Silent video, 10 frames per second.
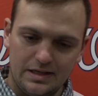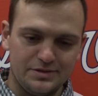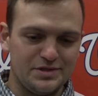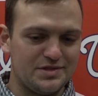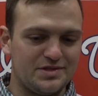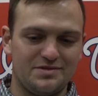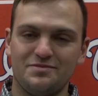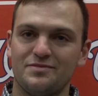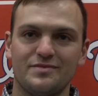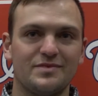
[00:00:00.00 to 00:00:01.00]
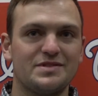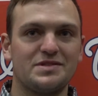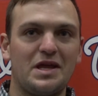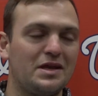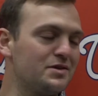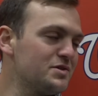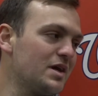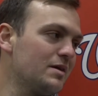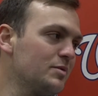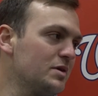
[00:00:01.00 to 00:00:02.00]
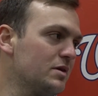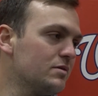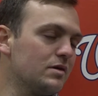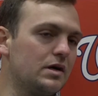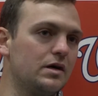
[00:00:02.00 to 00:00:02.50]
Just staying in shape, you know.